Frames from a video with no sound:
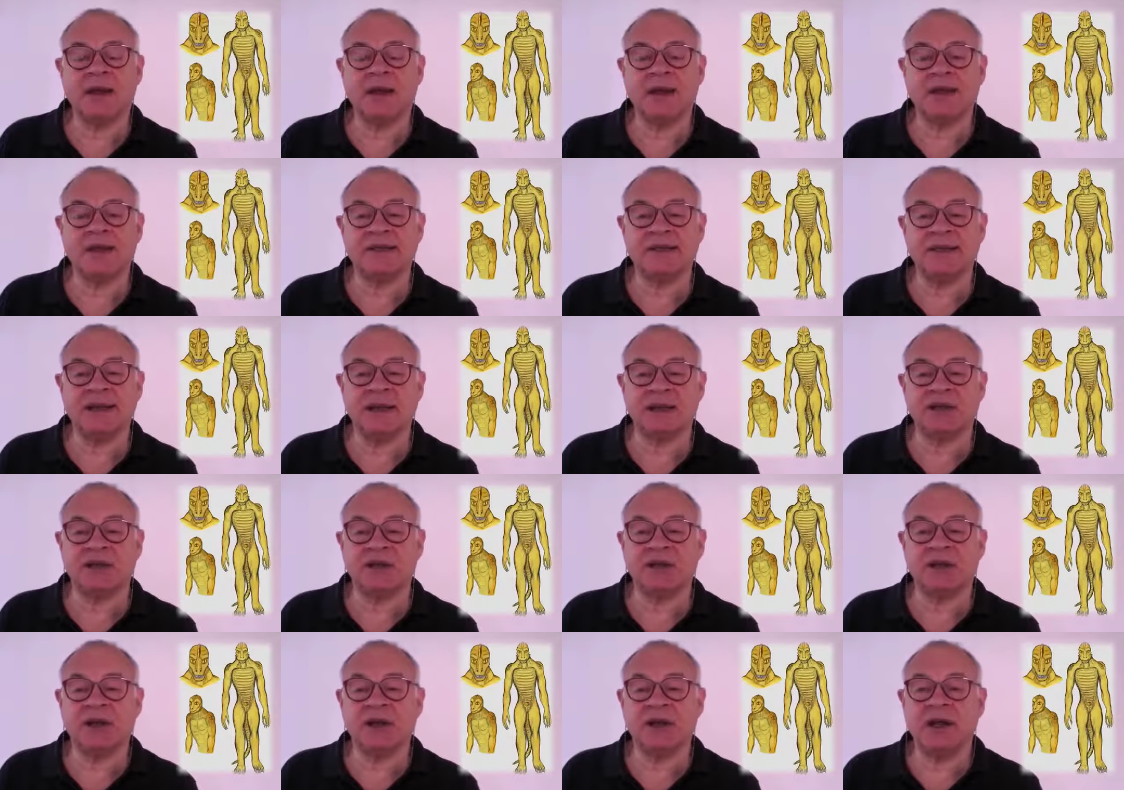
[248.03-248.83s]
As
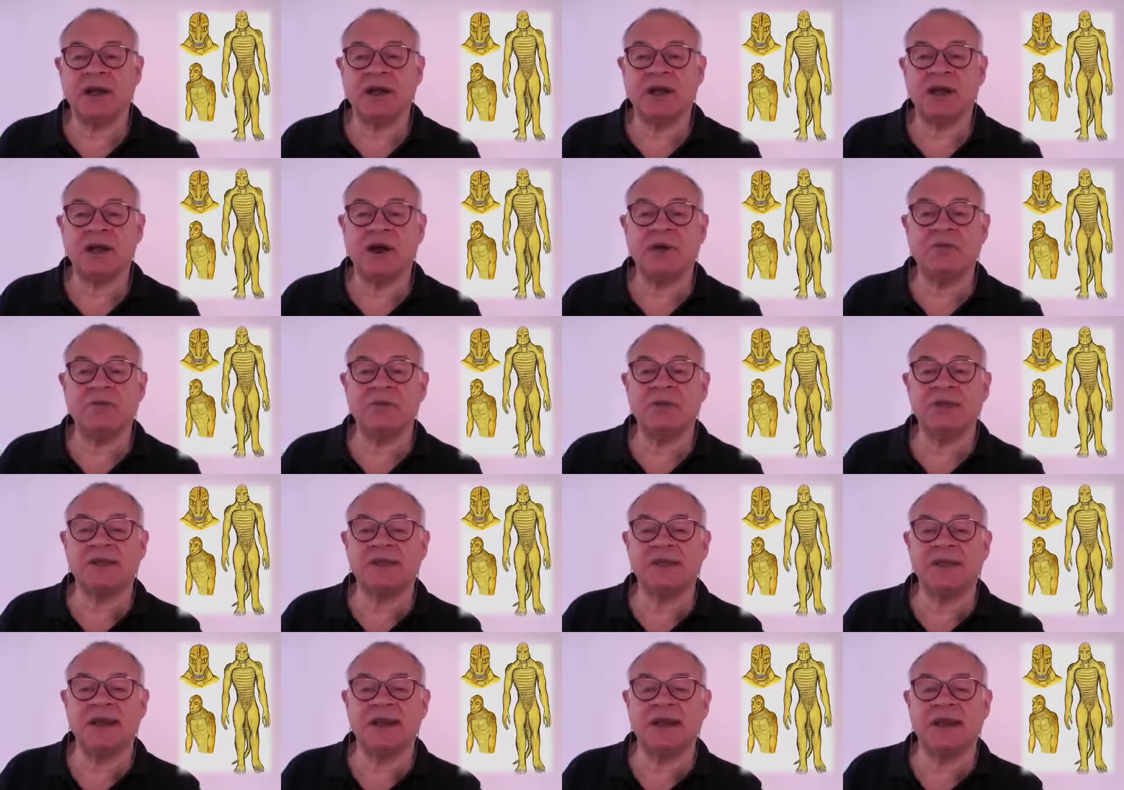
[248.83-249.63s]
such, they are often
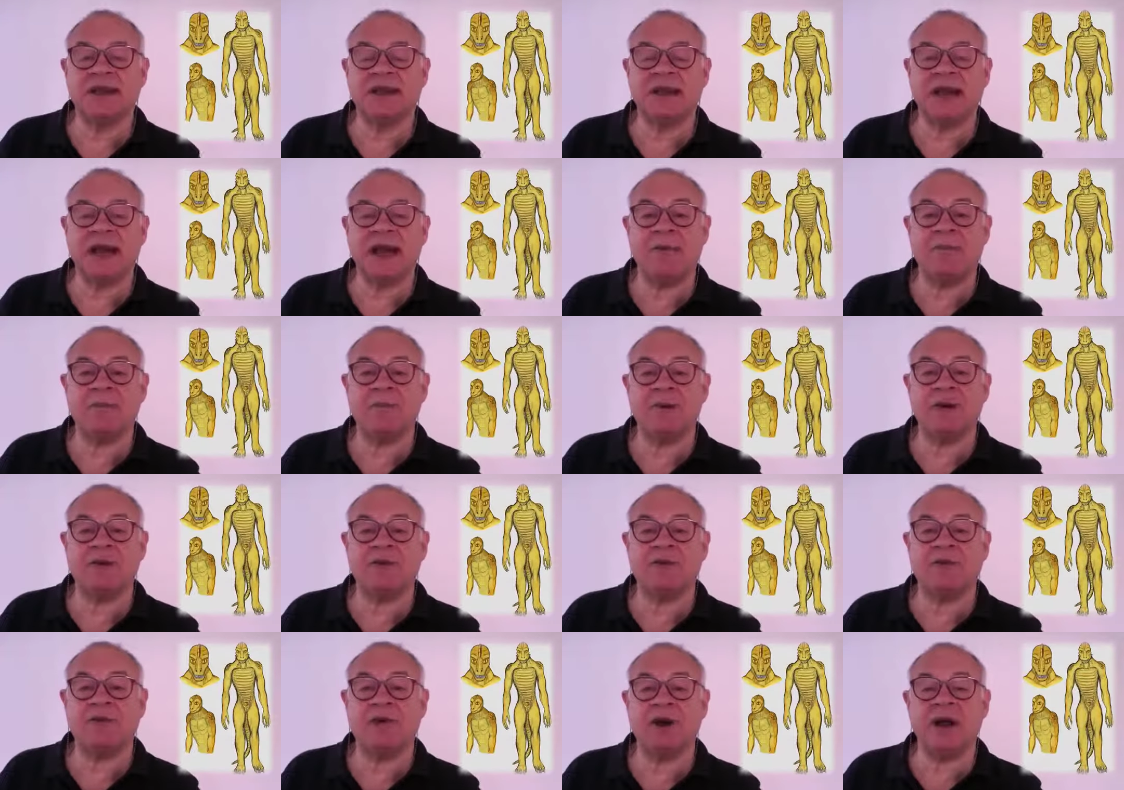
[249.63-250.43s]
seen in the company
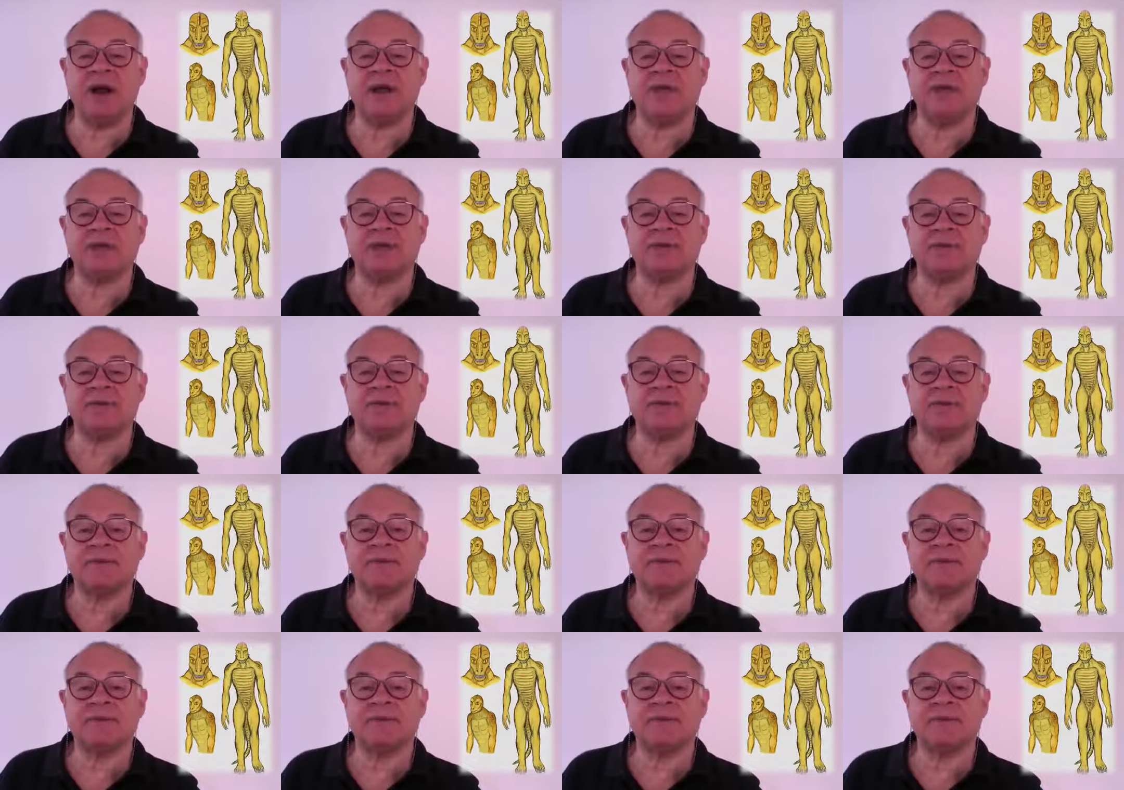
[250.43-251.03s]
of greys.